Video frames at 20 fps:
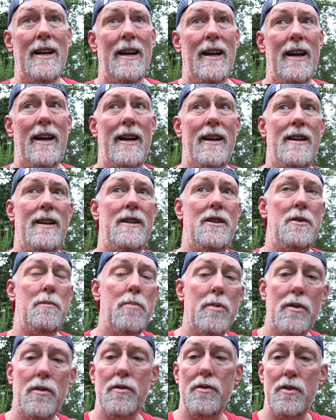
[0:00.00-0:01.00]
And then you
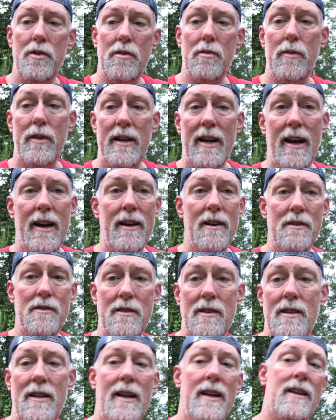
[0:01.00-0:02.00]
pulled your 3 arrows,
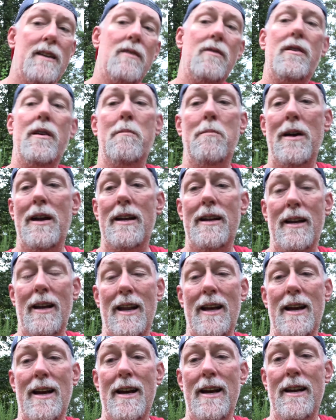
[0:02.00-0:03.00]
and then you had to go get back in
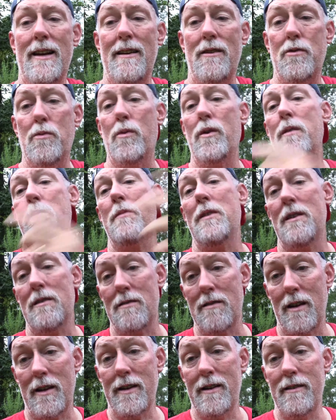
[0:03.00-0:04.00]
line, and 20
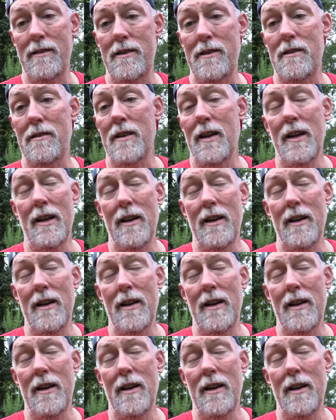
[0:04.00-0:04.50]
minutes later,